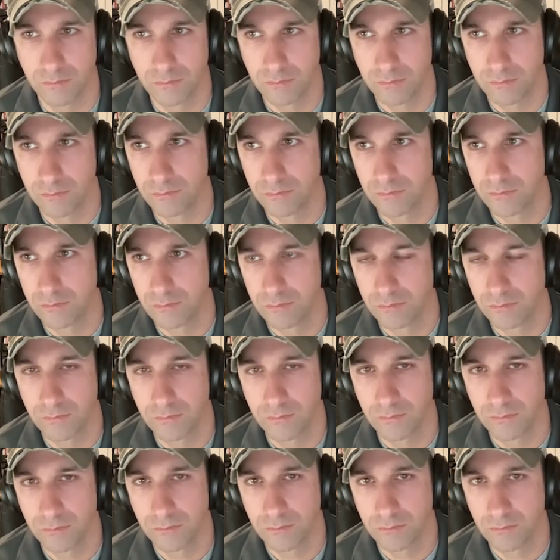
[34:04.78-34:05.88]

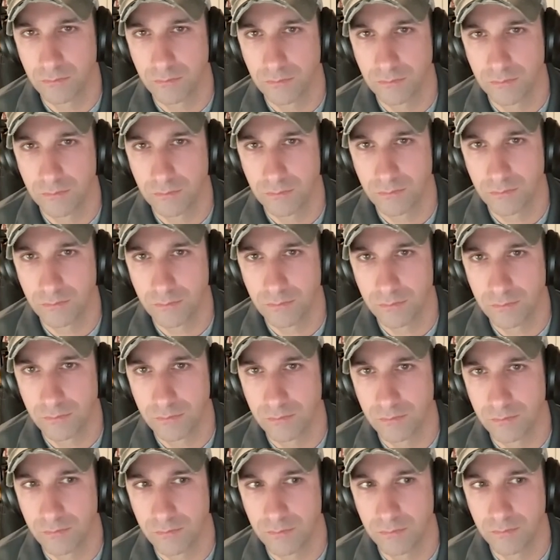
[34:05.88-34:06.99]

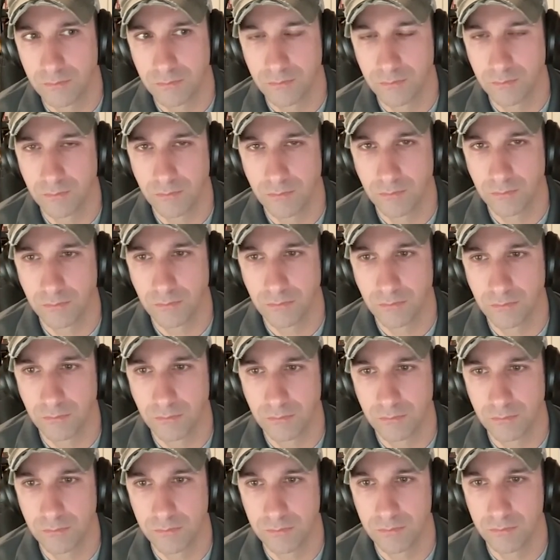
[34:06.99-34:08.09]

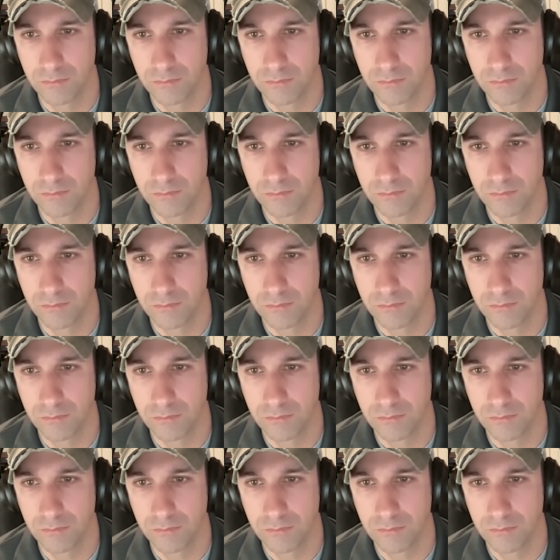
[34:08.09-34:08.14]
No words are spoken by the person on screen.